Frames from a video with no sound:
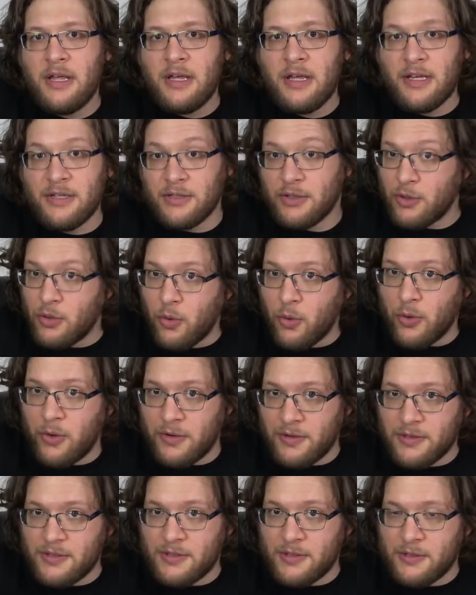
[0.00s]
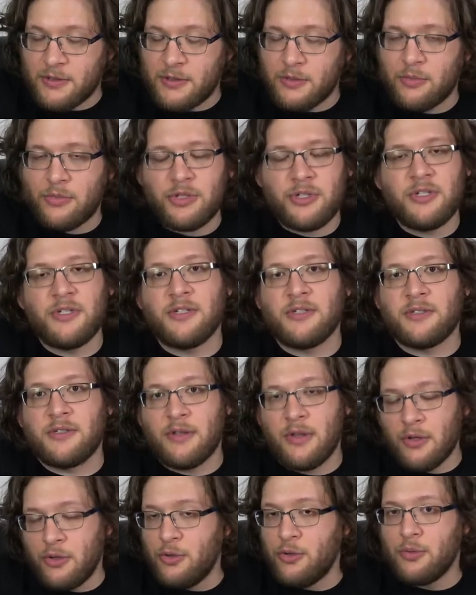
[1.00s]
is the core of the system, which is
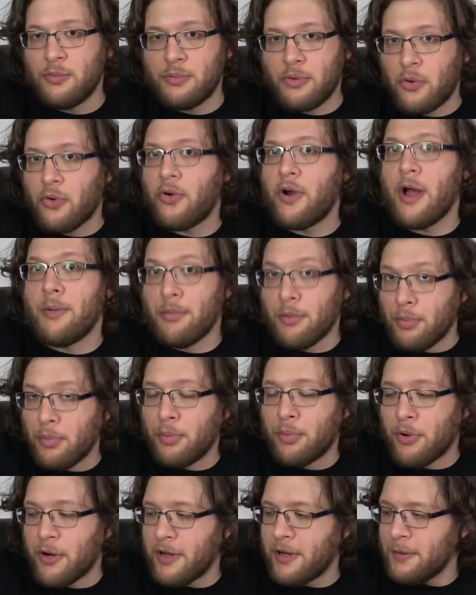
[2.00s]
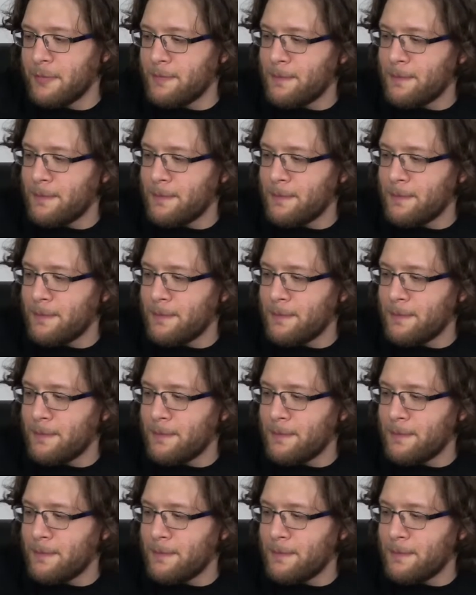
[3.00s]
the new programmable brick.